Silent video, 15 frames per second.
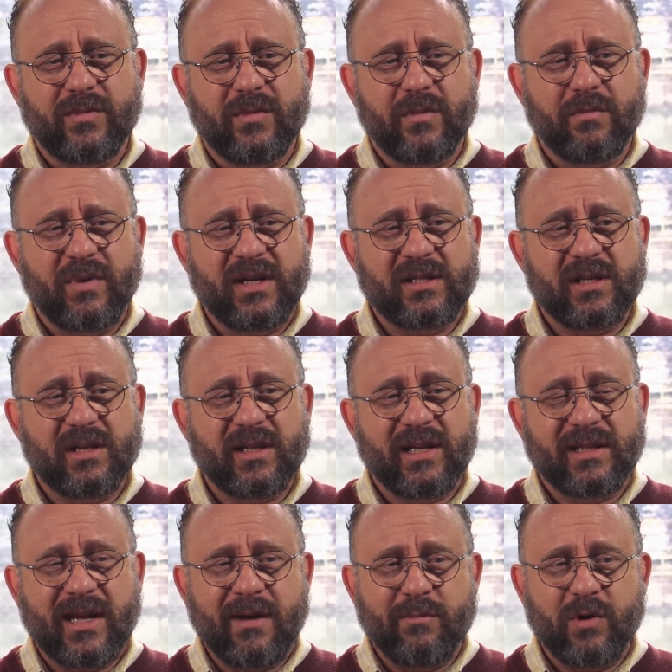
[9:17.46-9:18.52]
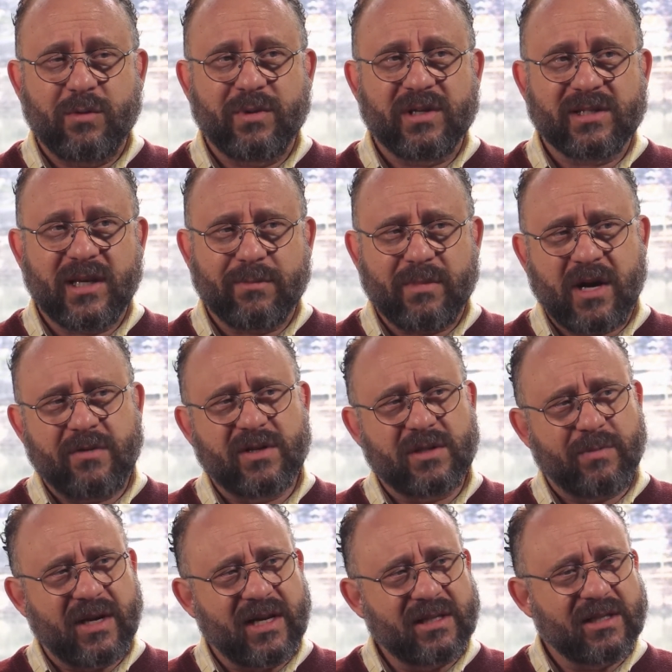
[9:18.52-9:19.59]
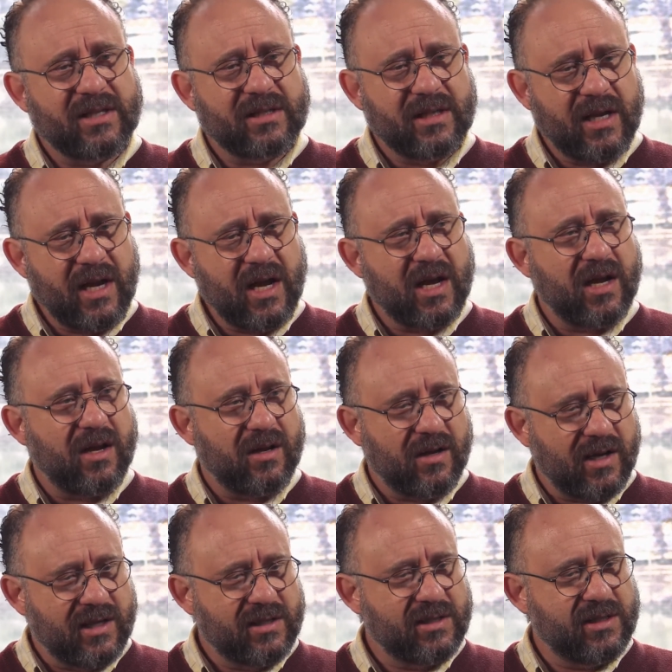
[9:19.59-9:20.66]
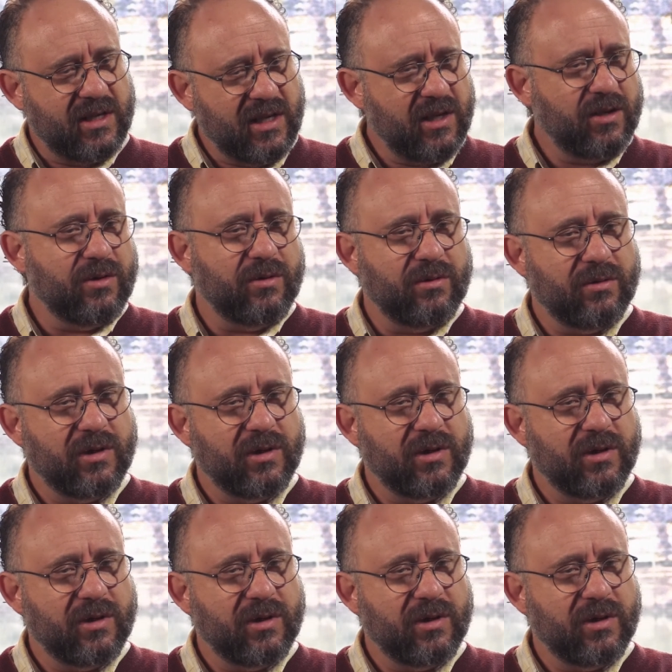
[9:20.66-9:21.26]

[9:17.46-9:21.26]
basically at that moment, it's like my response is, yeah, I see you.